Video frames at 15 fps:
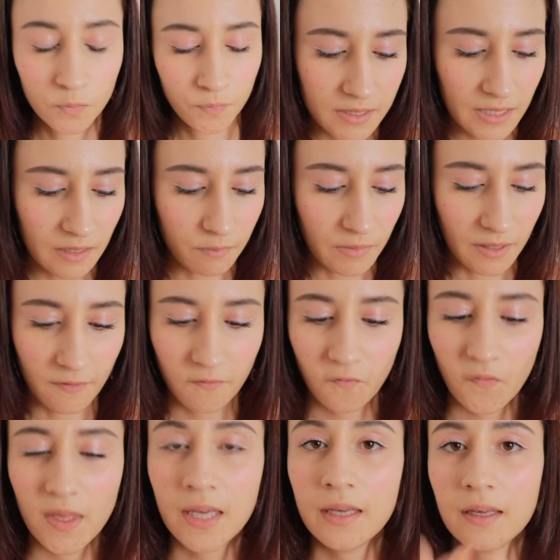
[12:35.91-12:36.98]
Take my
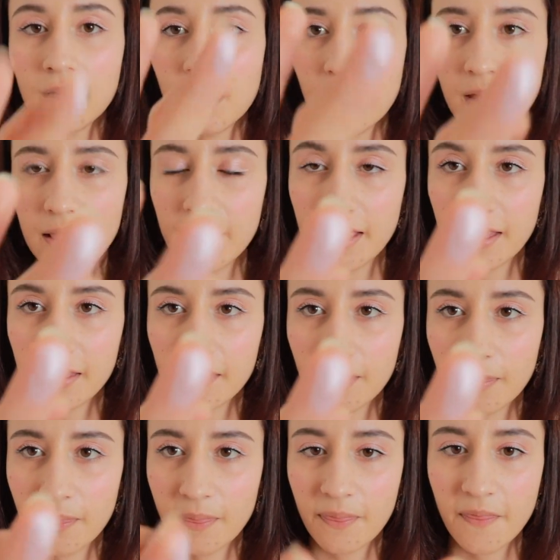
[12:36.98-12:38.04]
finger like
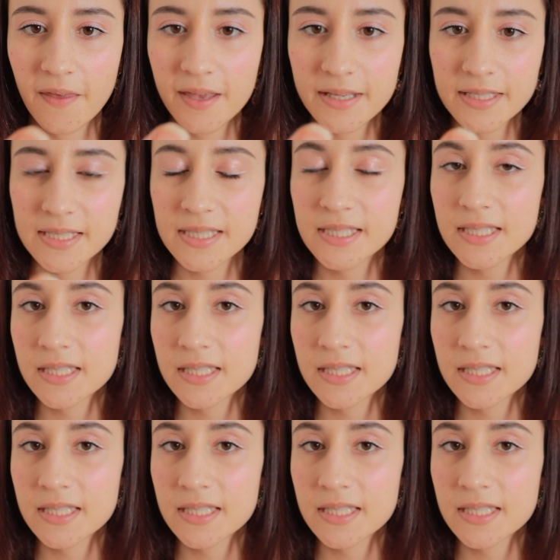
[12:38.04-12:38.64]
this.